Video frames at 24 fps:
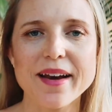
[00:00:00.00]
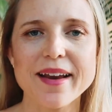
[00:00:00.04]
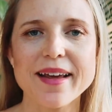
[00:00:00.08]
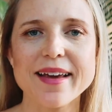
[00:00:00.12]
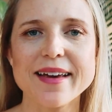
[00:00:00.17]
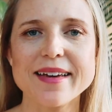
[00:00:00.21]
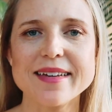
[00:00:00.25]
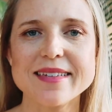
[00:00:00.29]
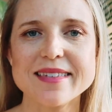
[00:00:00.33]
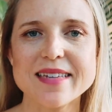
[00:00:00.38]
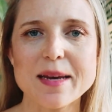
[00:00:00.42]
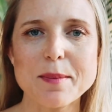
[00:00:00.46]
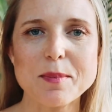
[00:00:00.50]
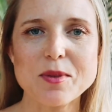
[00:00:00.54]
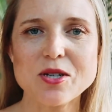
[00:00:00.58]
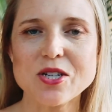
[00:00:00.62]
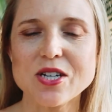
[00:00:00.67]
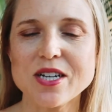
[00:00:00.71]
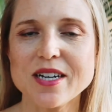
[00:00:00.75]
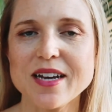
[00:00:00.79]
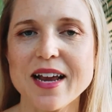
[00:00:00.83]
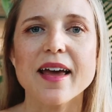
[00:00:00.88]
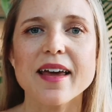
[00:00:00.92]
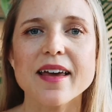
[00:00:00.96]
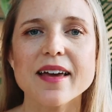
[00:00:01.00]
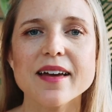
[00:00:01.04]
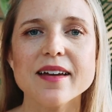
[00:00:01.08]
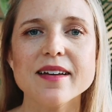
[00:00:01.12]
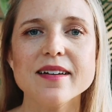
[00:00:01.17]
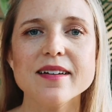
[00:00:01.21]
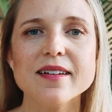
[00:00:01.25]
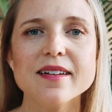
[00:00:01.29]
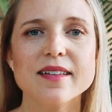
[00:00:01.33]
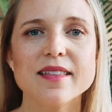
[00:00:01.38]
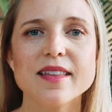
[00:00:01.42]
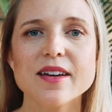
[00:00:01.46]
exception.
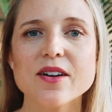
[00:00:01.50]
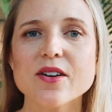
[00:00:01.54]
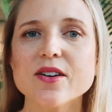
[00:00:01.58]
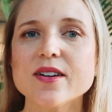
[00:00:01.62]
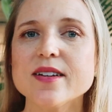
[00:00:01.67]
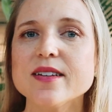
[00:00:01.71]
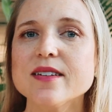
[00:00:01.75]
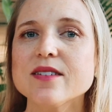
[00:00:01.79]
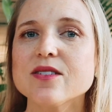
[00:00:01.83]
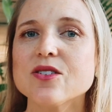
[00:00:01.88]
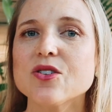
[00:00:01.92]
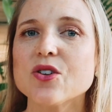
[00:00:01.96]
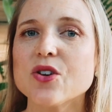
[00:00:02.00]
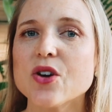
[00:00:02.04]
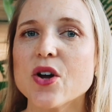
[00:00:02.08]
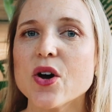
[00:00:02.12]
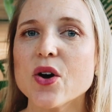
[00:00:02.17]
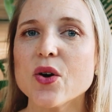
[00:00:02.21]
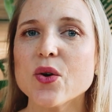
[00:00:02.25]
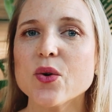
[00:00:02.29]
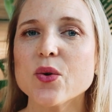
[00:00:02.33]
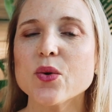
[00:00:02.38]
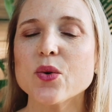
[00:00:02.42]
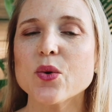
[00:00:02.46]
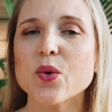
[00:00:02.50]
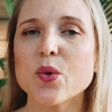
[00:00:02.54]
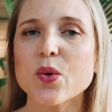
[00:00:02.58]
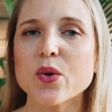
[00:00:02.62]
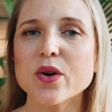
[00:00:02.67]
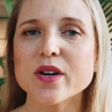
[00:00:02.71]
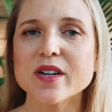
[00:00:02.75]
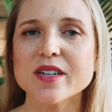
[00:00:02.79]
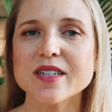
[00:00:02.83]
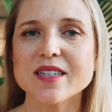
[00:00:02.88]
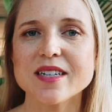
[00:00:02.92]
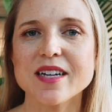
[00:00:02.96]
And there is no
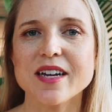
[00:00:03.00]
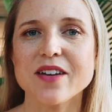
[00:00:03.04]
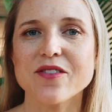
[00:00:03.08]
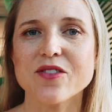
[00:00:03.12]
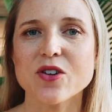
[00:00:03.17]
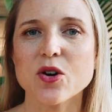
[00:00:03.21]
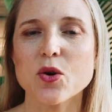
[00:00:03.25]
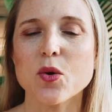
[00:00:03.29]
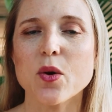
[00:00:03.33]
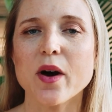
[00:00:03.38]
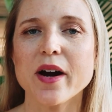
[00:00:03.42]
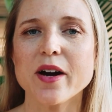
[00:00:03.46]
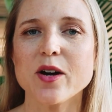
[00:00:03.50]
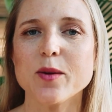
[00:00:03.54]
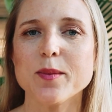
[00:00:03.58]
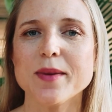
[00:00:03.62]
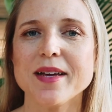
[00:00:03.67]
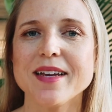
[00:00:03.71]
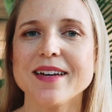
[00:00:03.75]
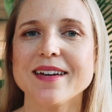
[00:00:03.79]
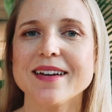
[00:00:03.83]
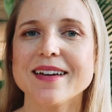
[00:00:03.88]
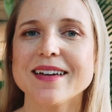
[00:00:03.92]
quarantine requirement,